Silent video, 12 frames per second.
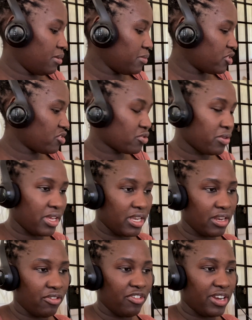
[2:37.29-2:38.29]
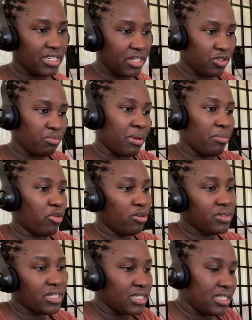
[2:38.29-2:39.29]
Let me just go ahead and write out my
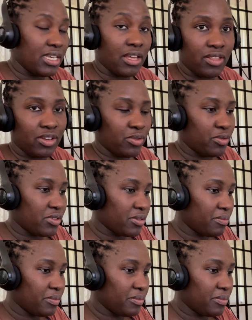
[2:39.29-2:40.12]
prompt and see how that goes.